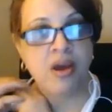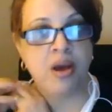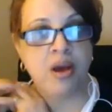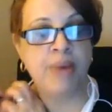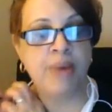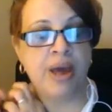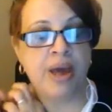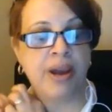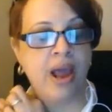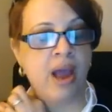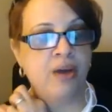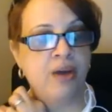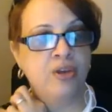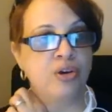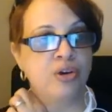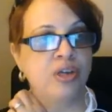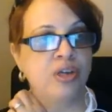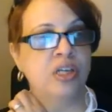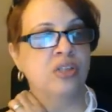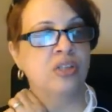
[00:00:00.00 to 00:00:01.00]
about how
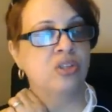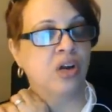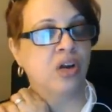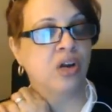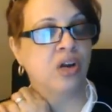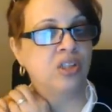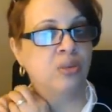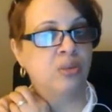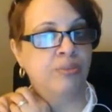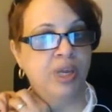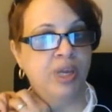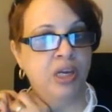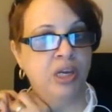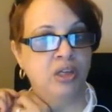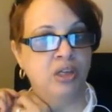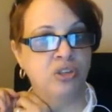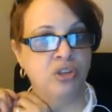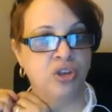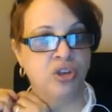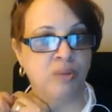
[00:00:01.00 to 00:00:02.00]
you can start to
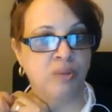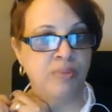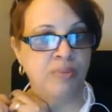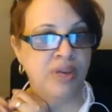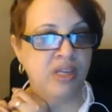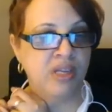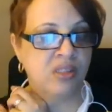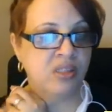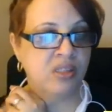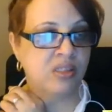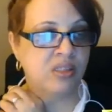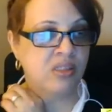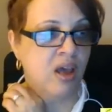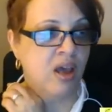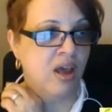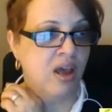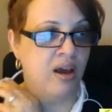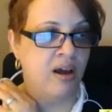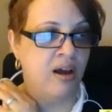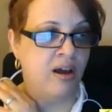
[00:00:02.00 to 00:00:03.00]
build your business
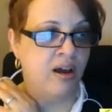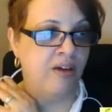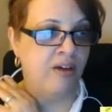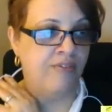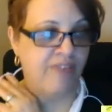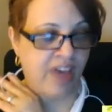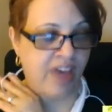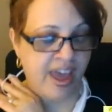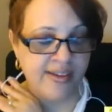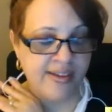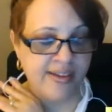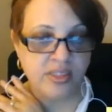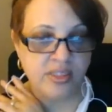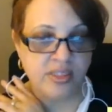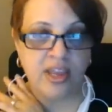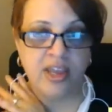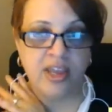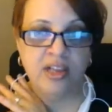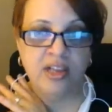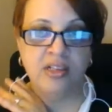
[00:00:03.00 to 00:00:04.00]
fast
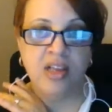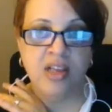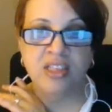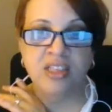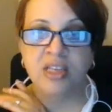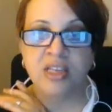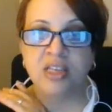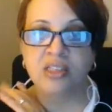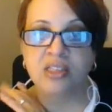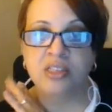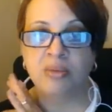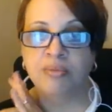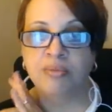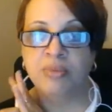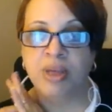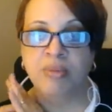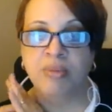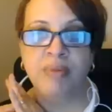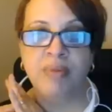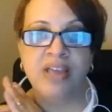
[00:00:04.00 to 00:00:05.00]
and see
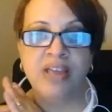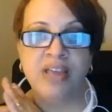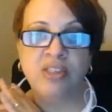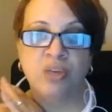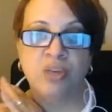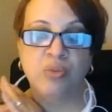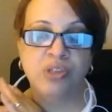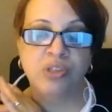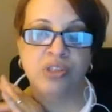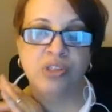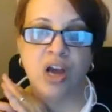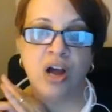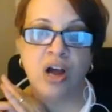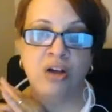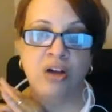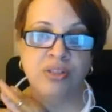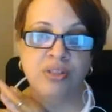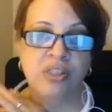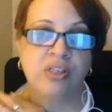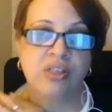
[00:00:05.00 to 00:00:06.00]
some amazing
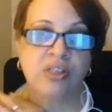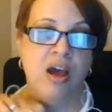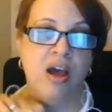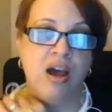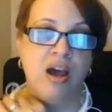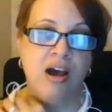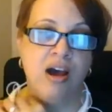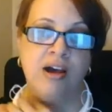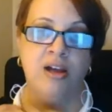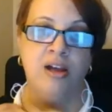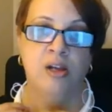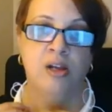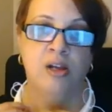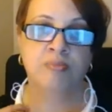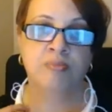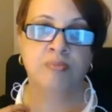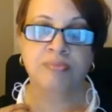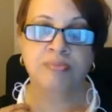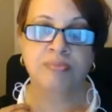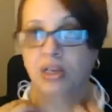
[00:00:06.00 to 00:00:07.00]
results
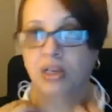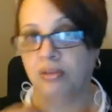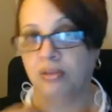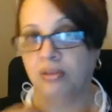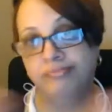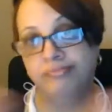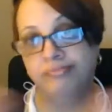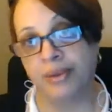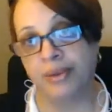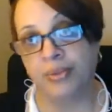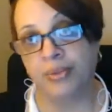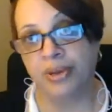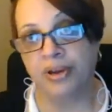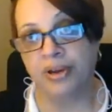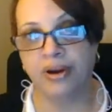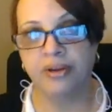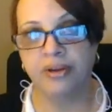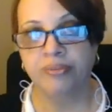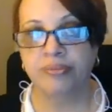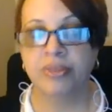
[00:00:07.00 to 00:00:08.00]
like we
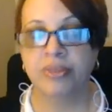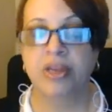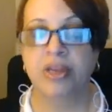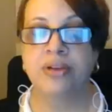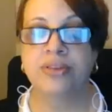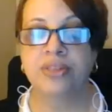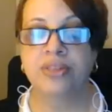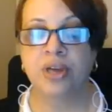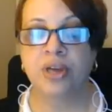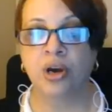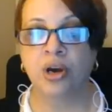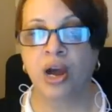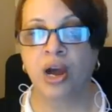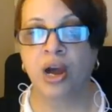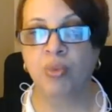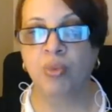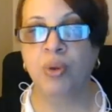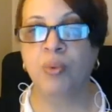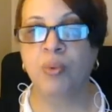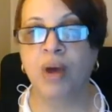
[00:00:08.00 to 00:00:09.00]
are. So
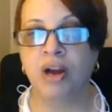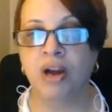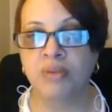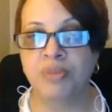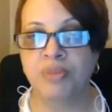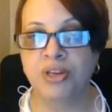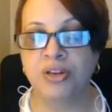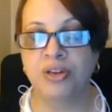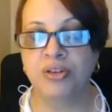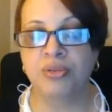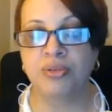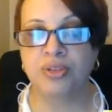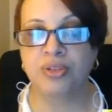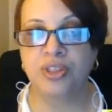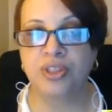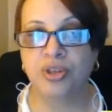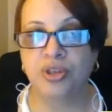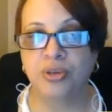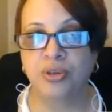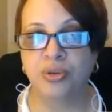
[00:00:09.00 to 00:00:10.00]
we welcome you
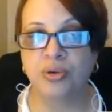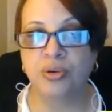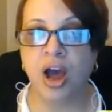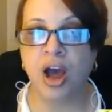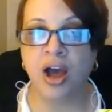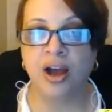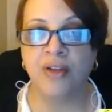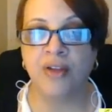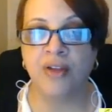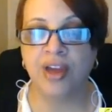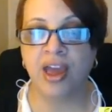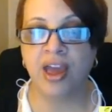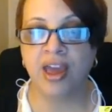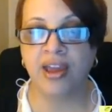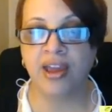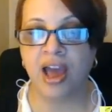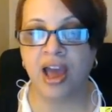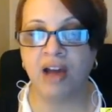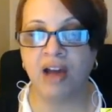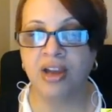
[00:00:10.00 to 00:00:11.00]
to the
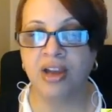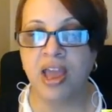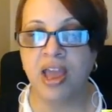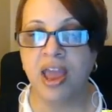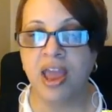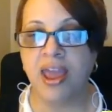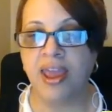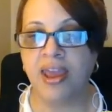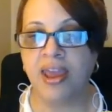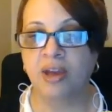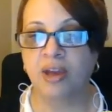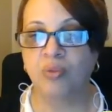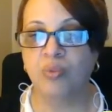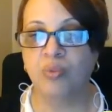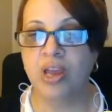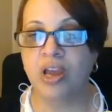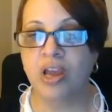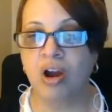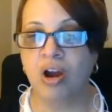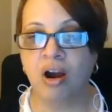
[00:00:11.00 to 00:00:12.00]
Hangout, and
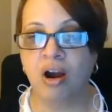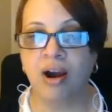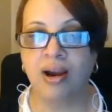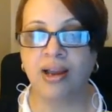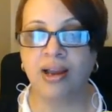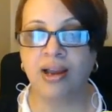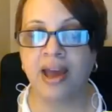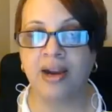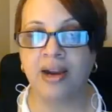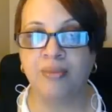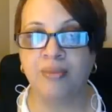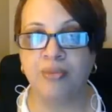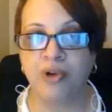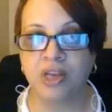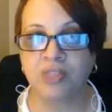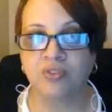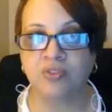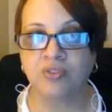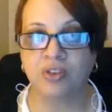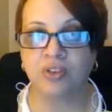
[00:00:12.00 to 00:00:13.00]
we are kind of
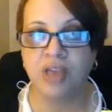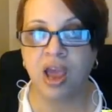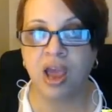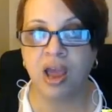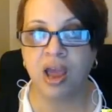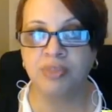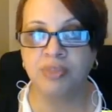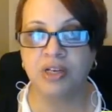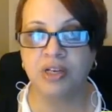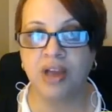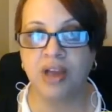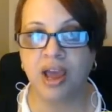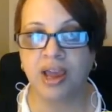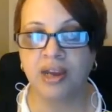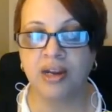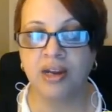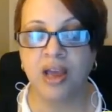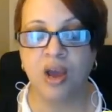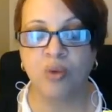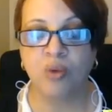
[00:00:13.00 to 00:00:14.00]
pressed for time
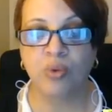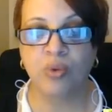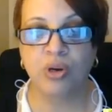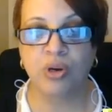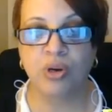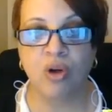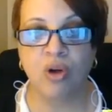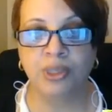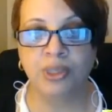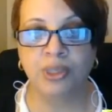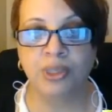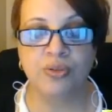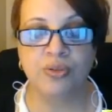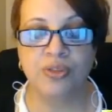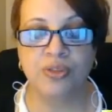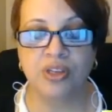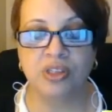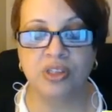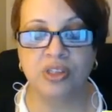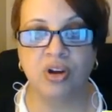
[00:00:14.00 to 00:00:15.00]
tonight. We normally do
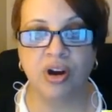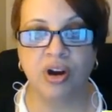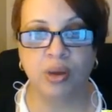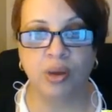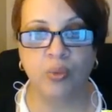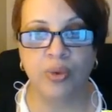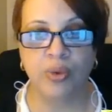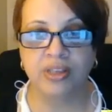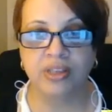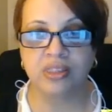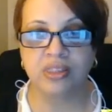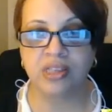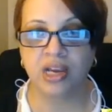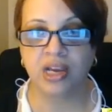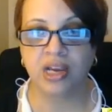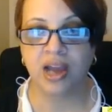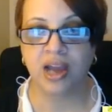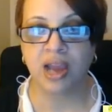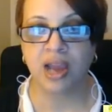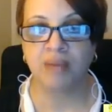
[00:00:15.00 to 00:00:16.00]
this on a Wednesday
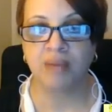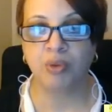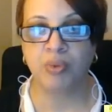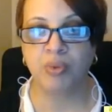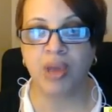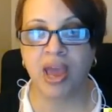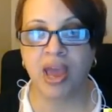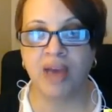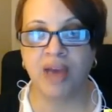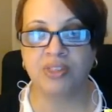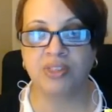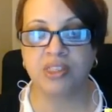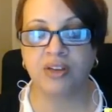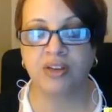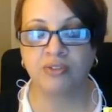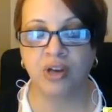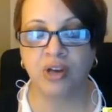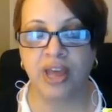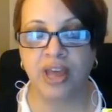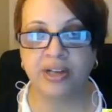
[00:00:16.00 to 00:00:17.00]
night, but we have
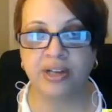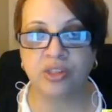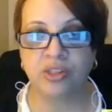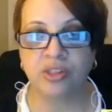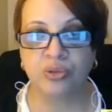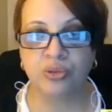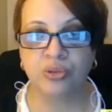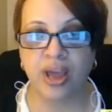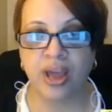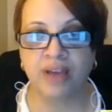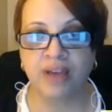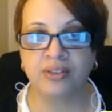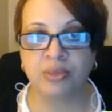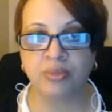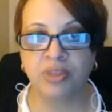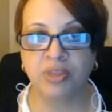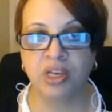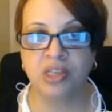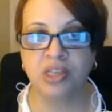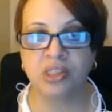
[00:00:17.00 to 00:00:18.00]
several ladies who do have
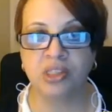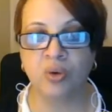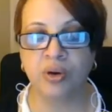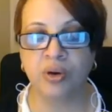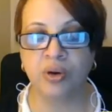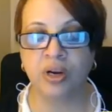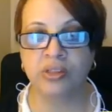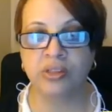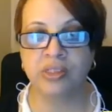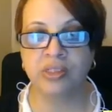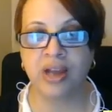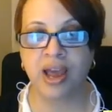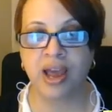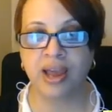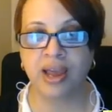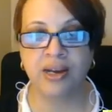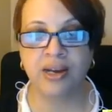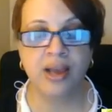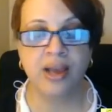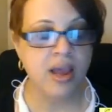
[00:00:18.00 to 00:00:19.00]
some things going on
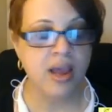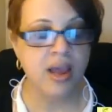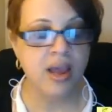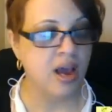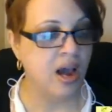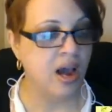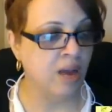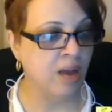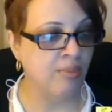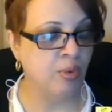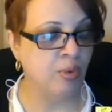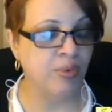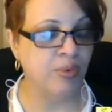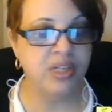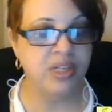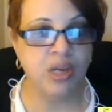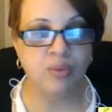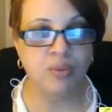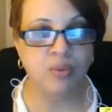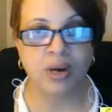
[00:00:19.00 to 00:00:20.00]
tonight. But we
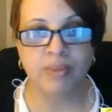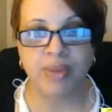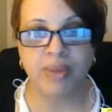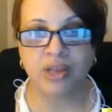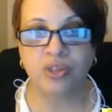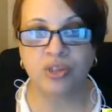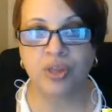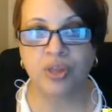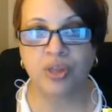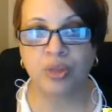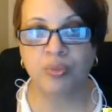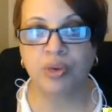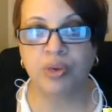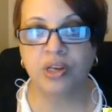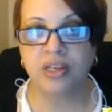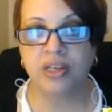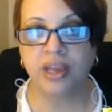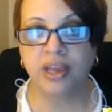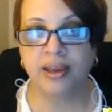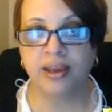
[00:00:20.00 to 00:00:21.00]
did want to make sure that we
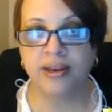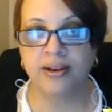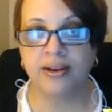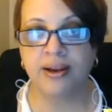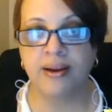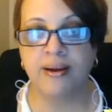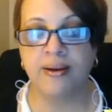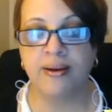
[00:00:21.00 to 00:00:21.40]
did